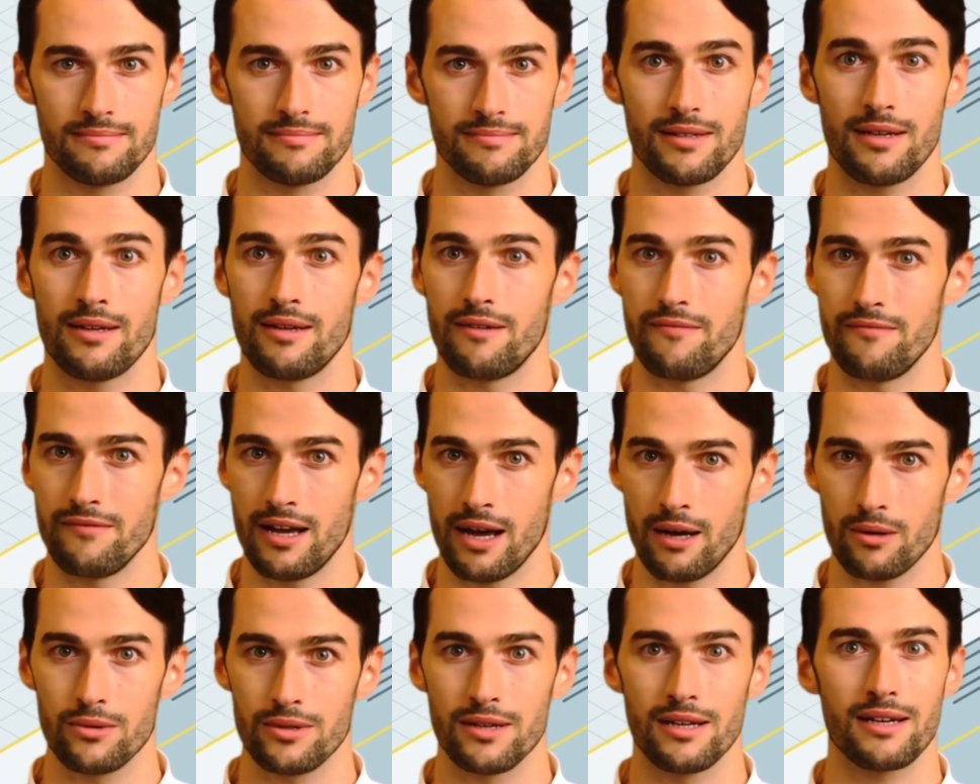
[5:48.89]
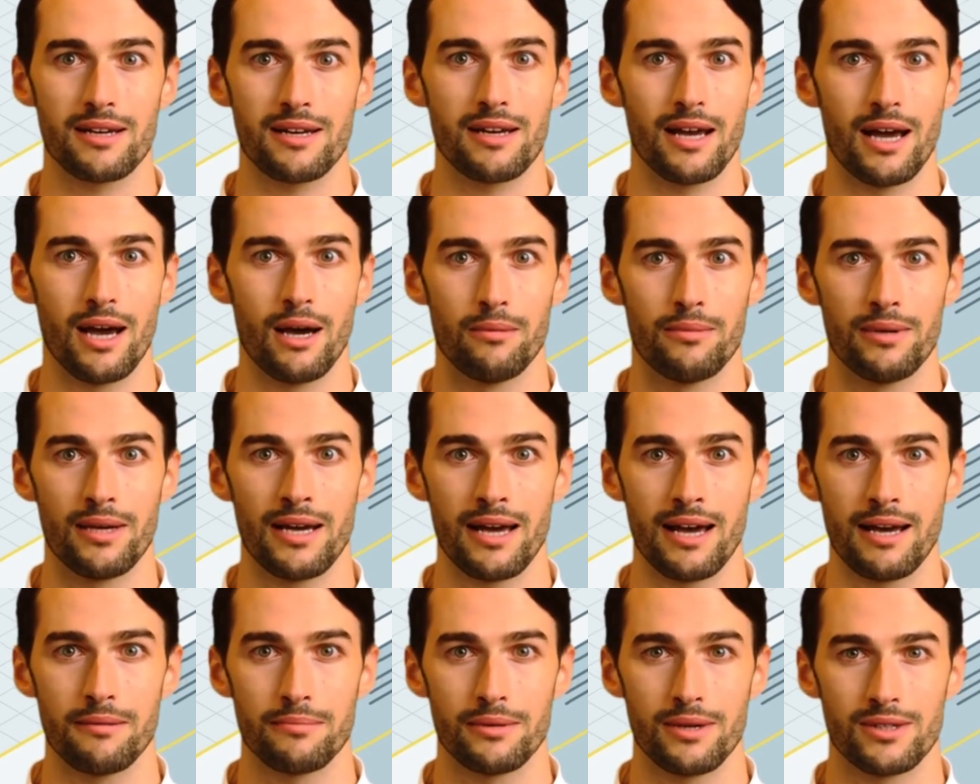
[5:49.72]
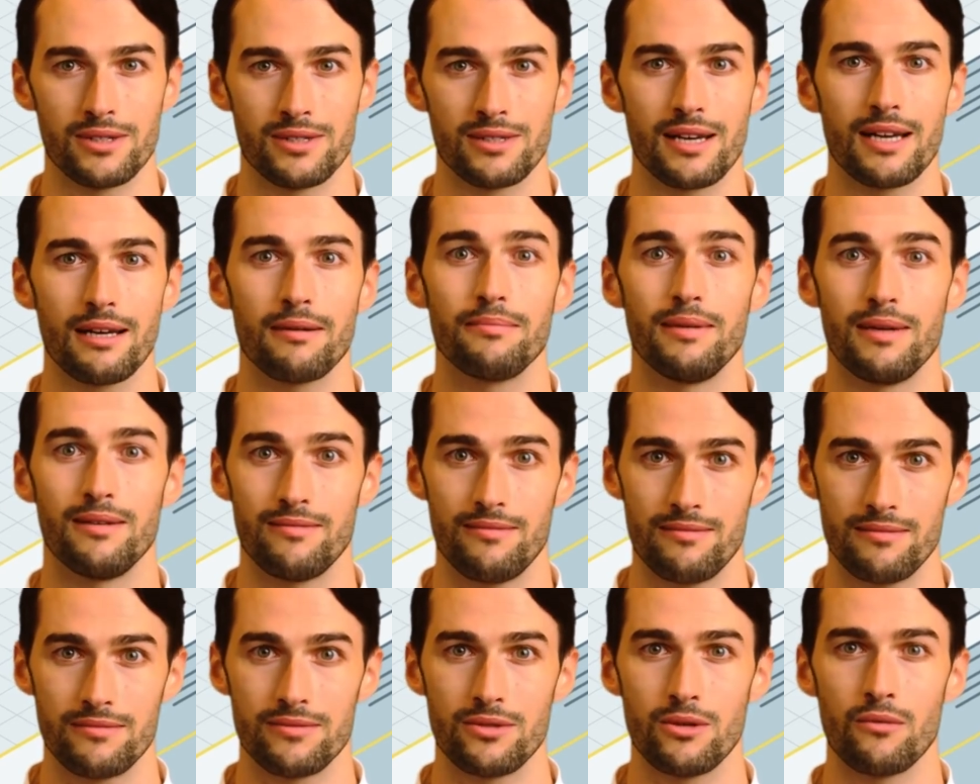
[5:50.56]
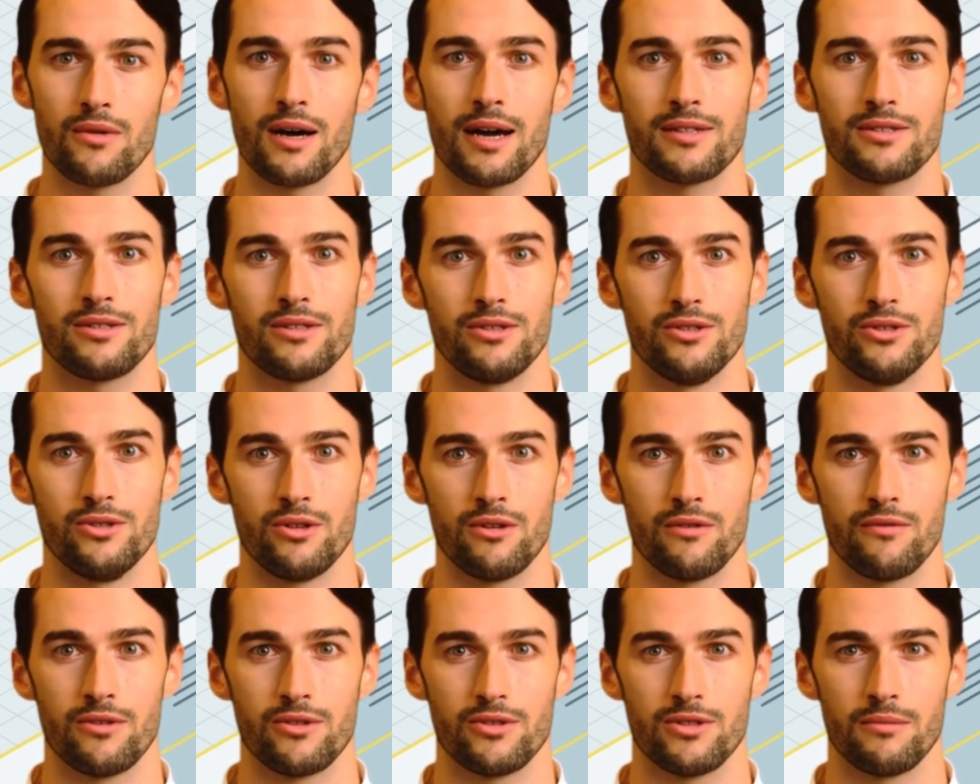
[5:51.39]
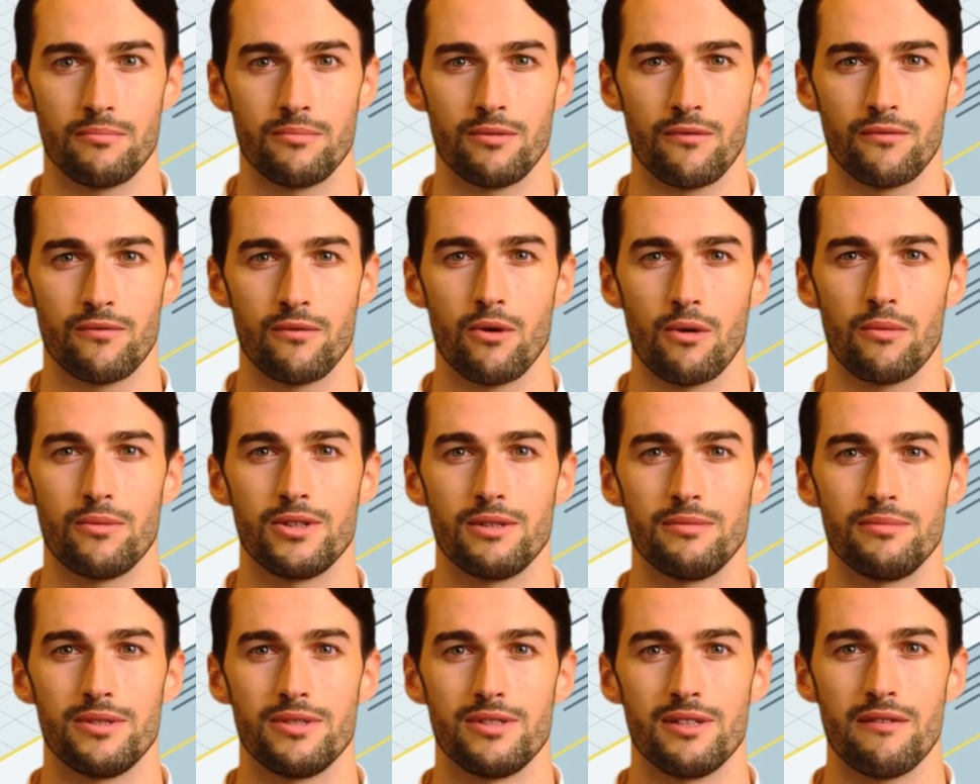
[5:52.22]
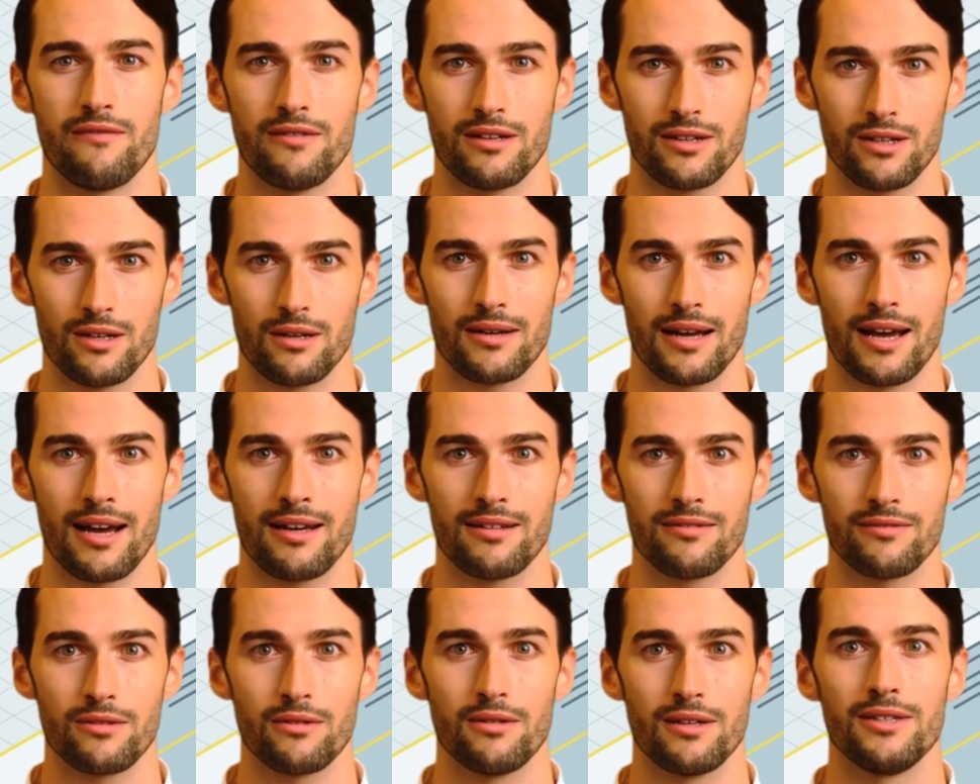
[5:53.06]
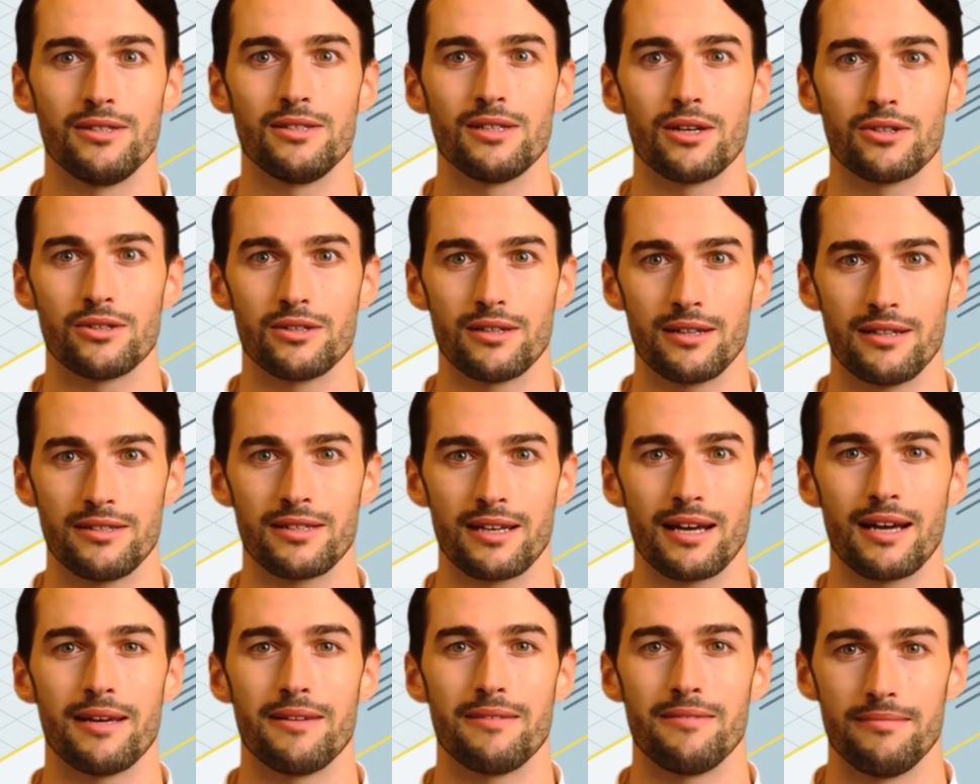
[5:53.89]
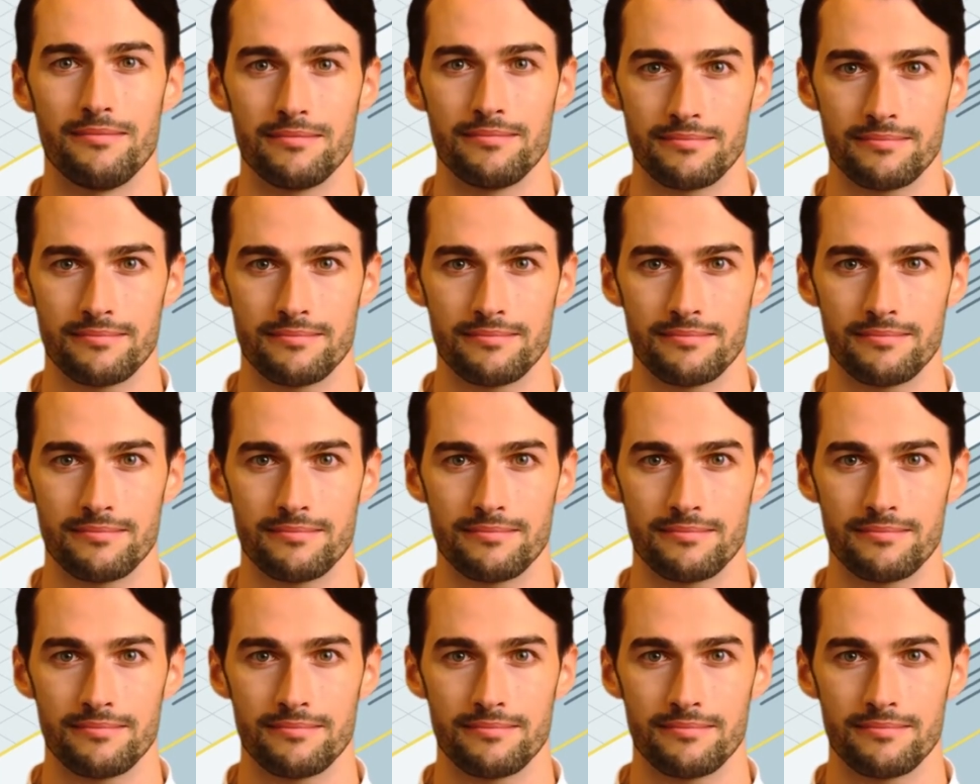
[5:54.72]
An unvalidated LDAP statement directs a server to perform a specific command during such an attack.